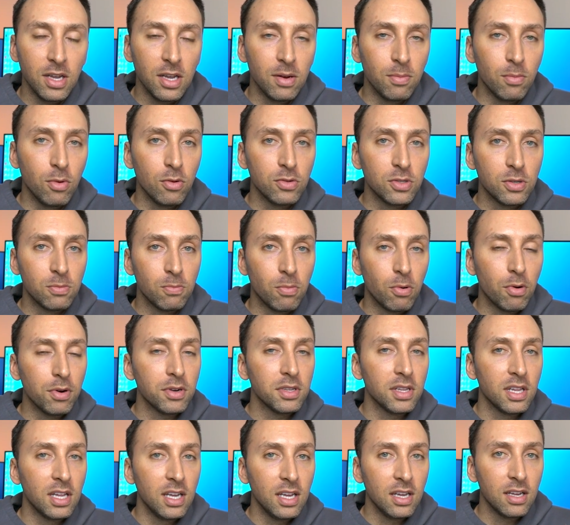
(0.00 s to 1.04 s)
and most
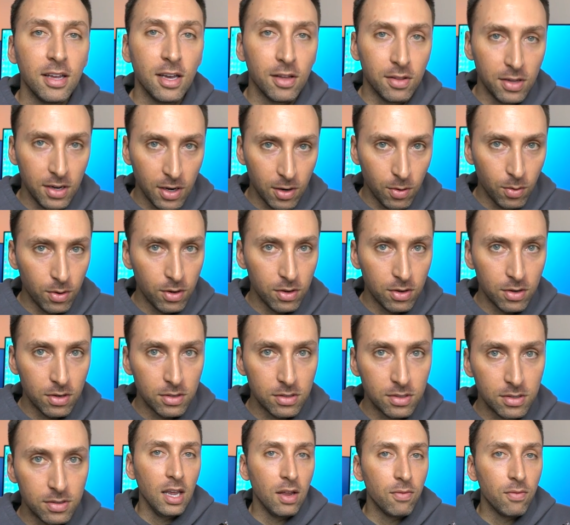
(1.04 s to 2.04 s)
importantly, healthcare workers.